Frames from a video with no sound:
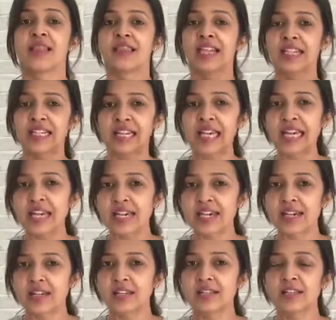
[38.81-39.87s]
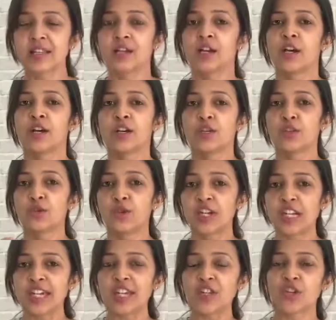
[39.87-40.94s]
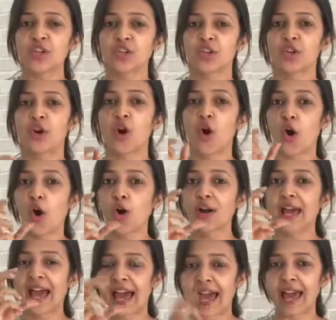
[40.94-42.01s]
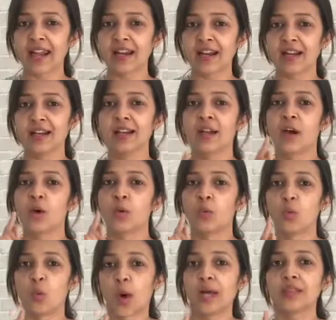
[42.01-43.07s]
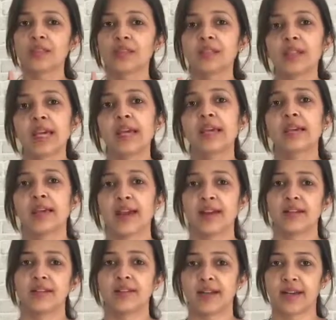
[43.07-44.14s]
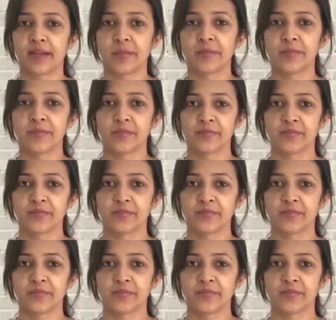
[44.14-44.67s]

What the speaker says: The key is to teach or handle one thing at a time.